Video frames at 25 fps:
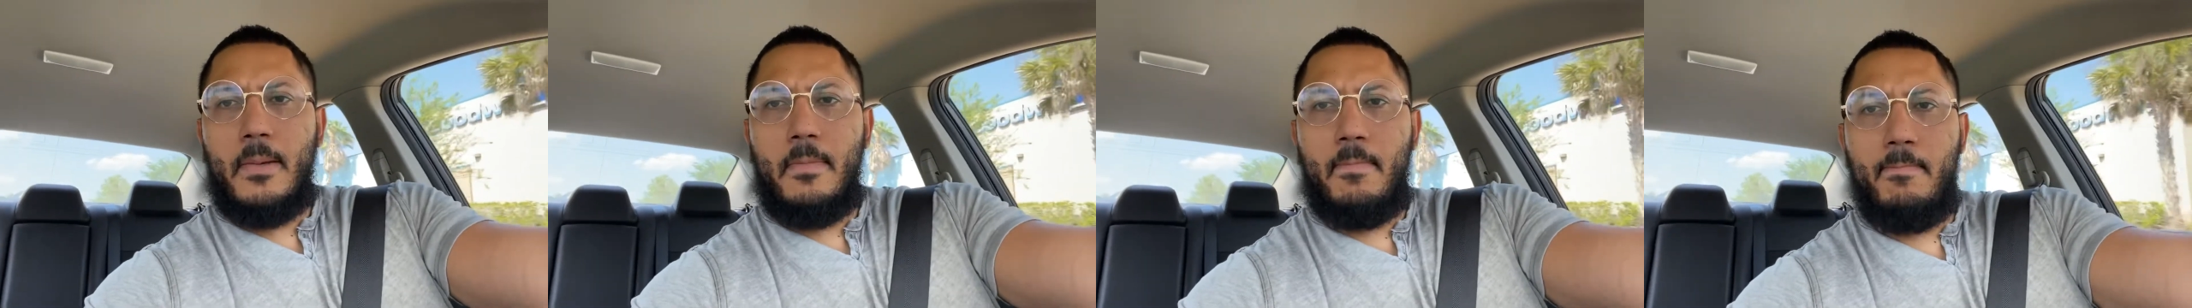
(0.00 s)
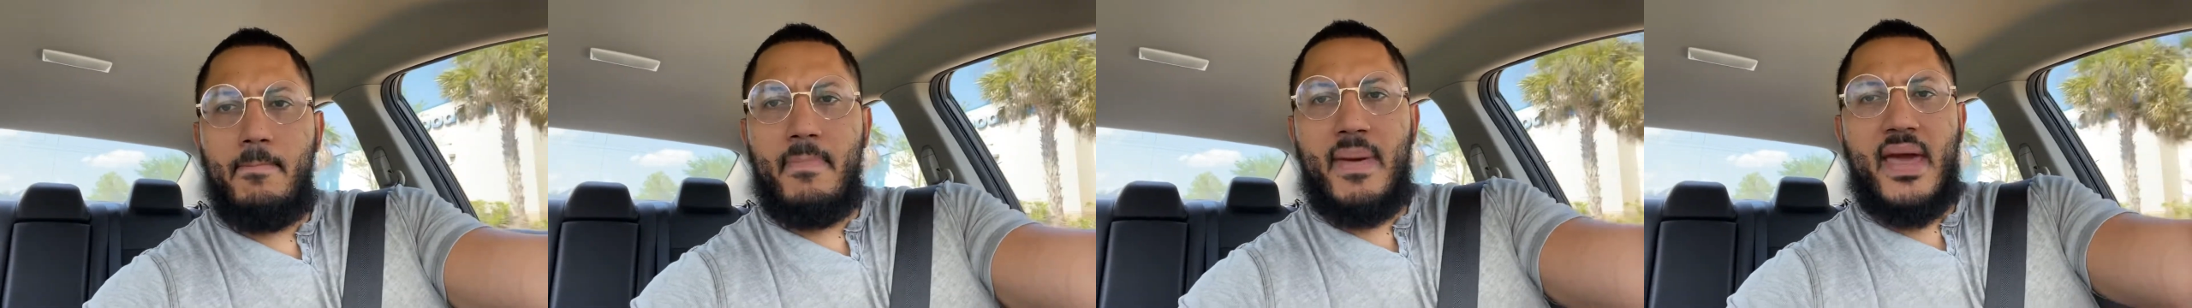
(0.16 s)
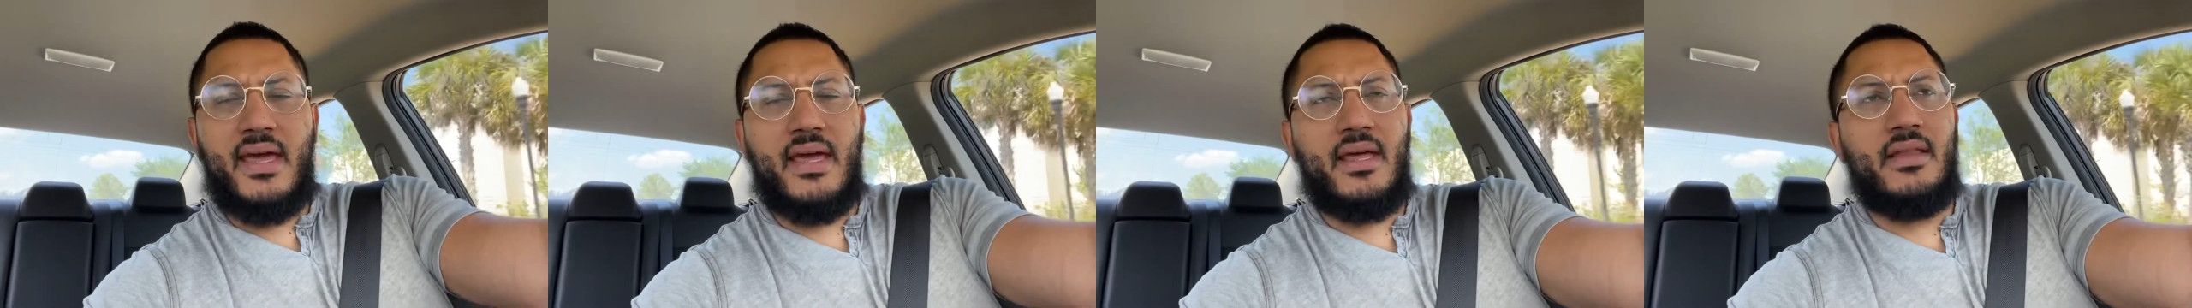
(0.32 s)

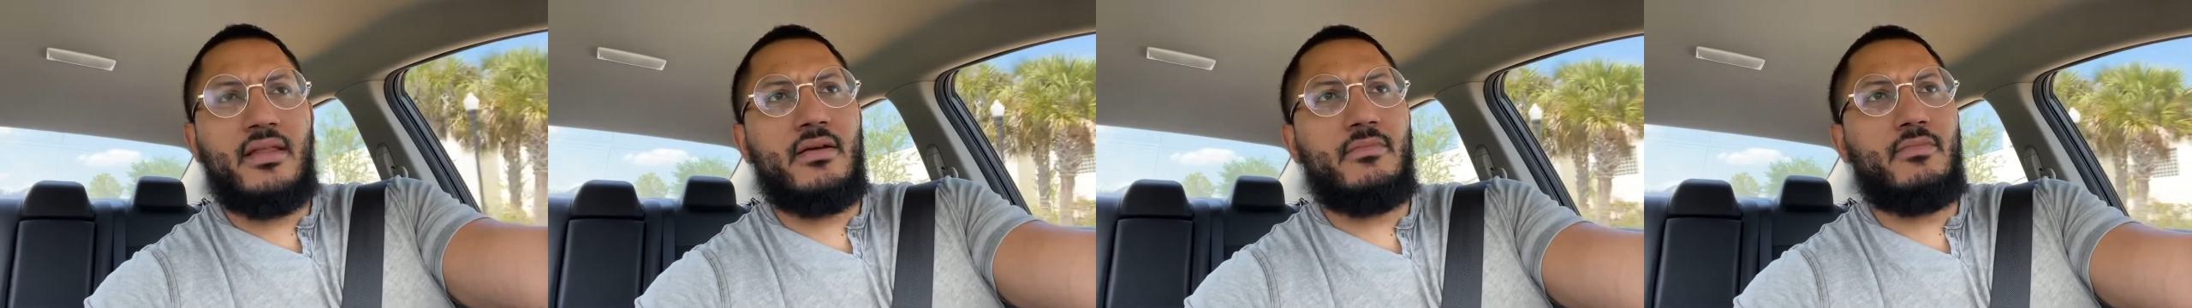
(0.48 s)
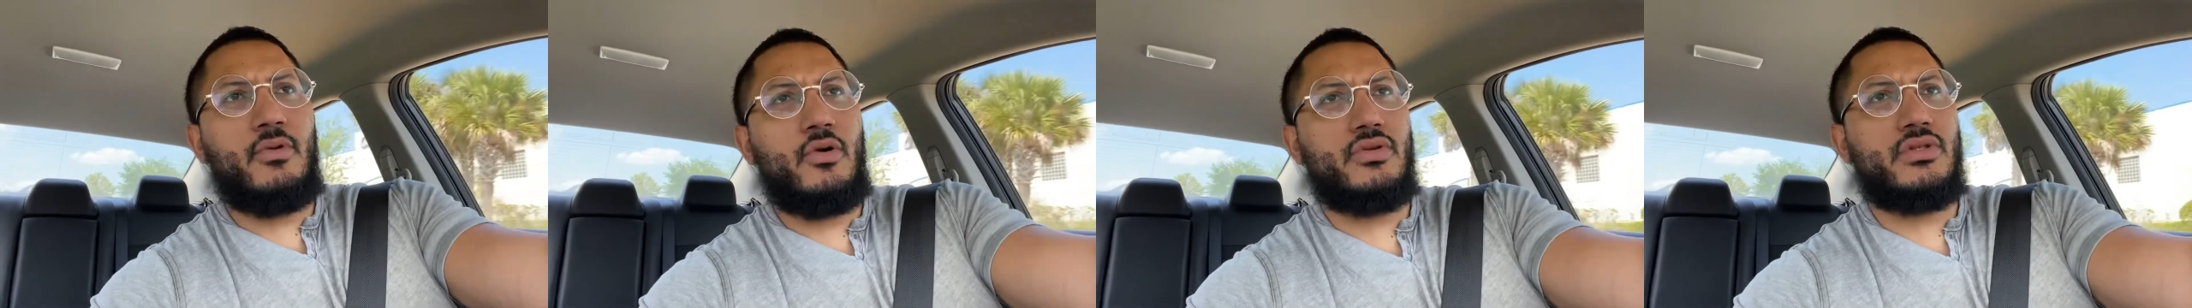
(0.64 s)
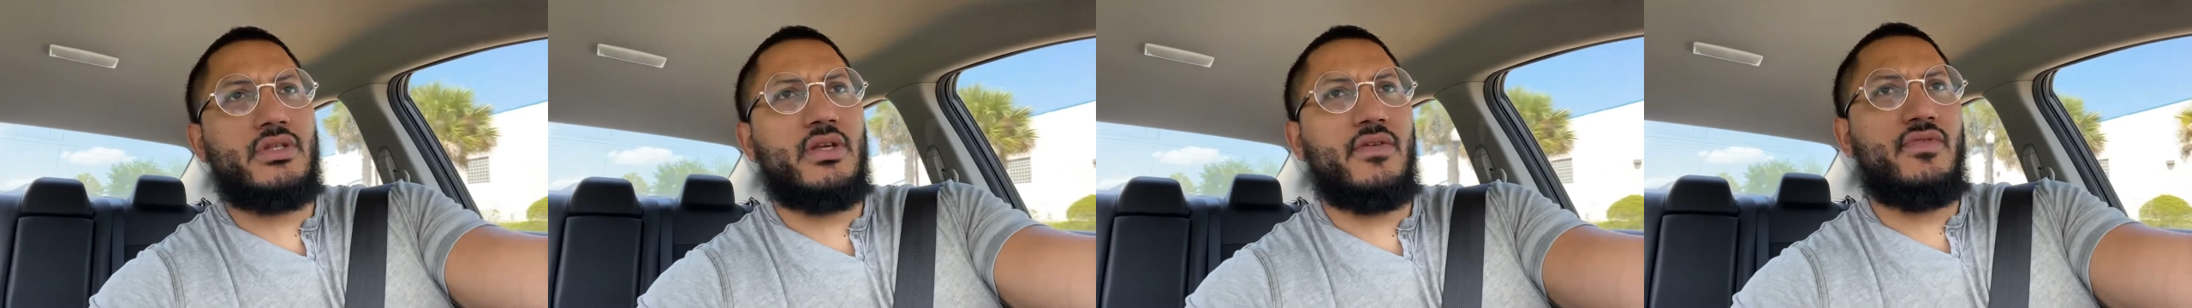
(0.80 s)
making the
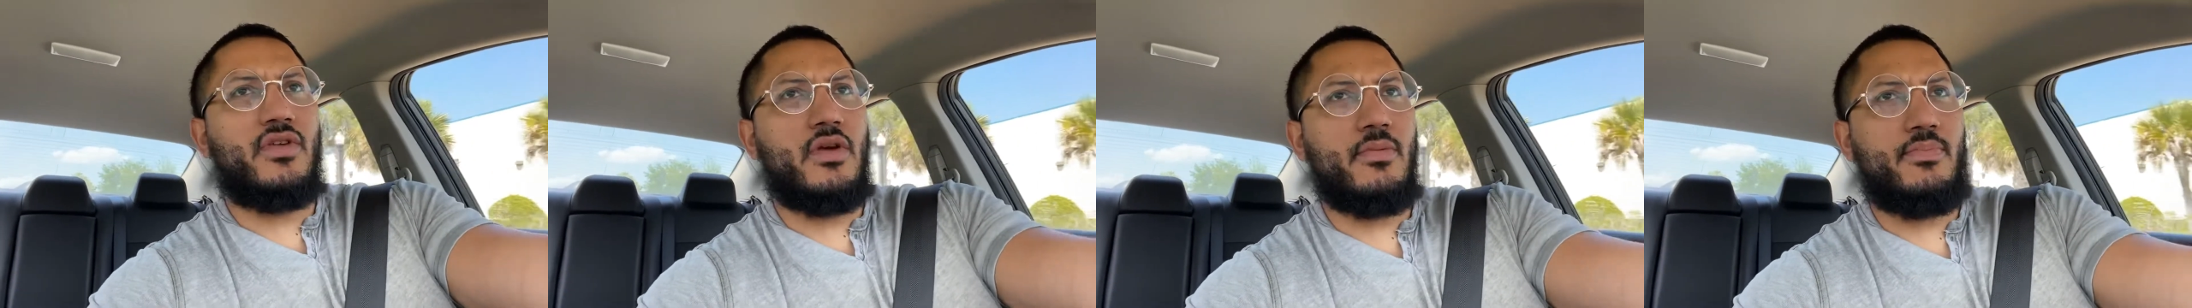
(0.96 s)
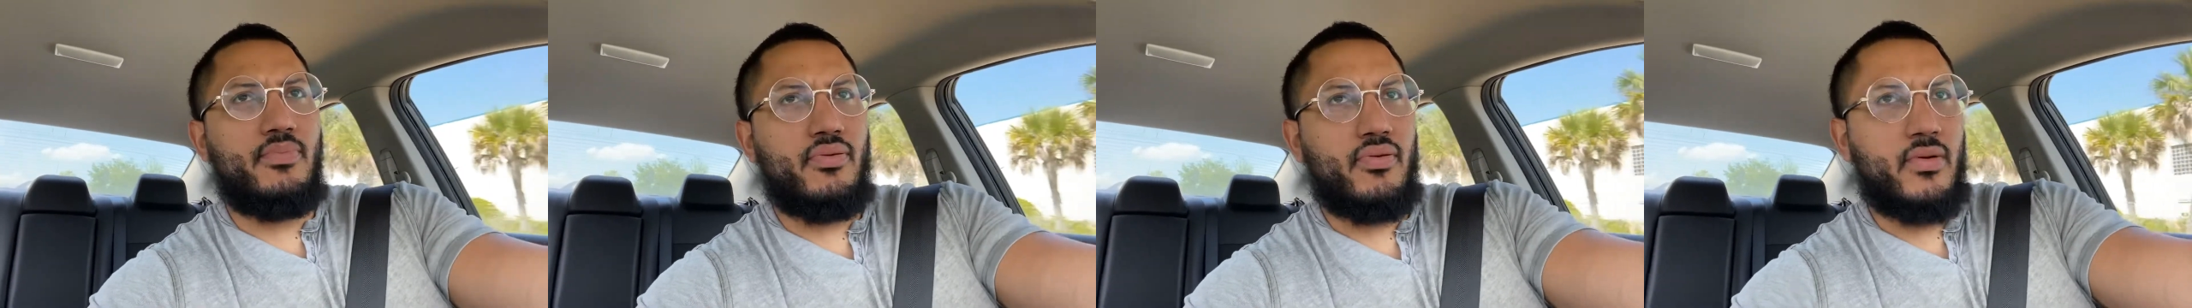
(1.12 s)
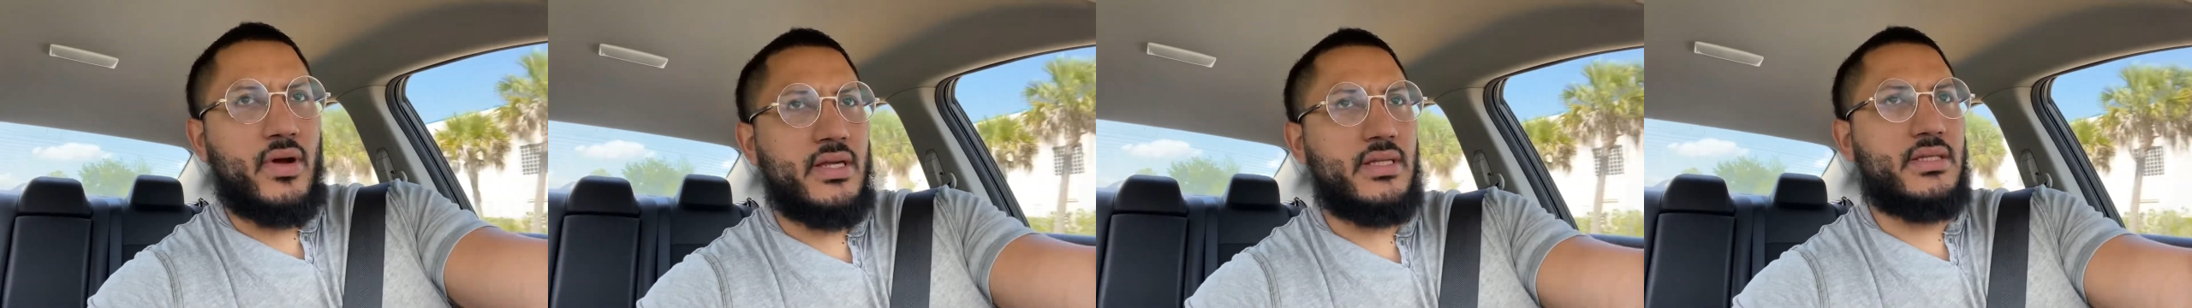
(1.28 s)
most of your
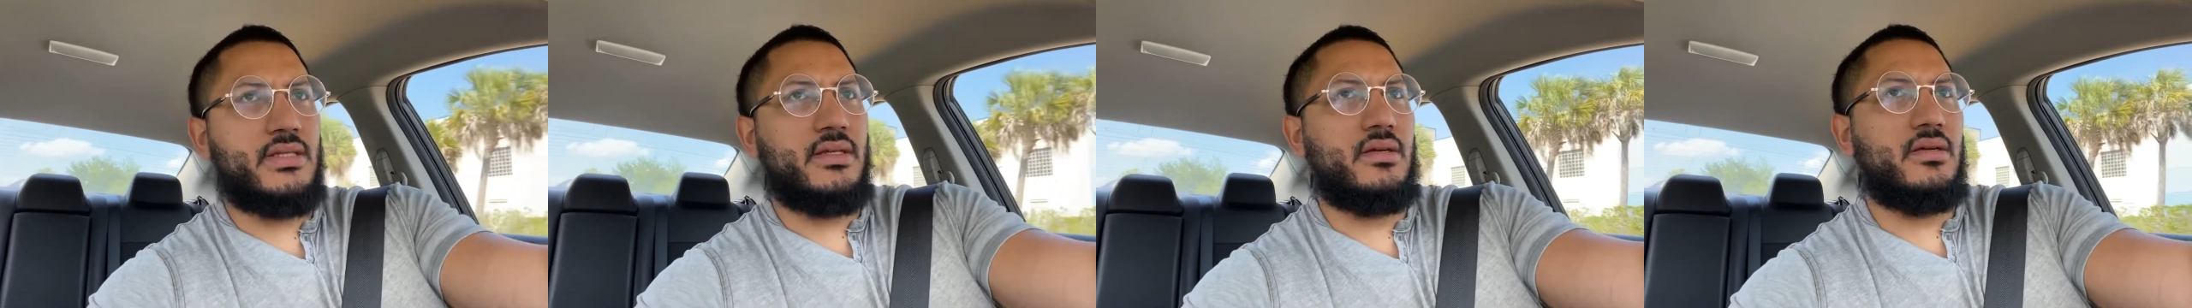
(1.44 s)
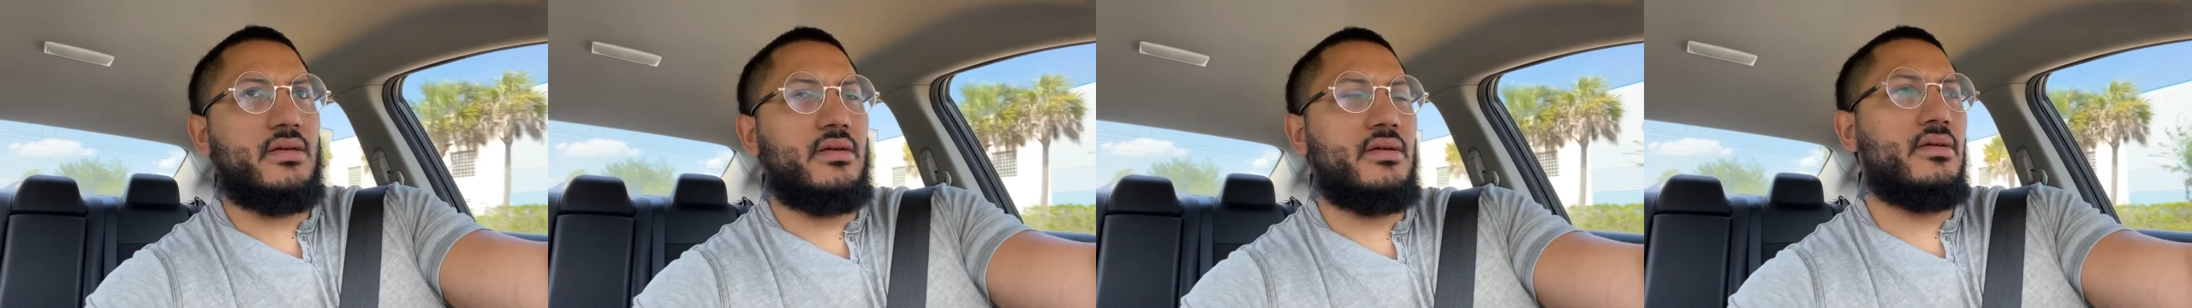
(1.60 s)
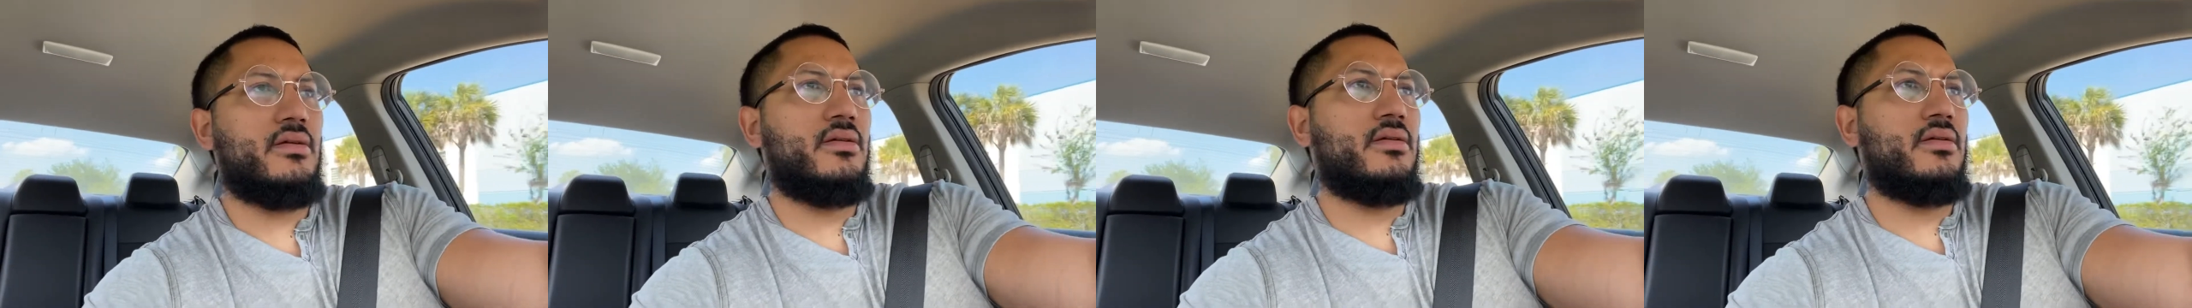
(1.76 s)
present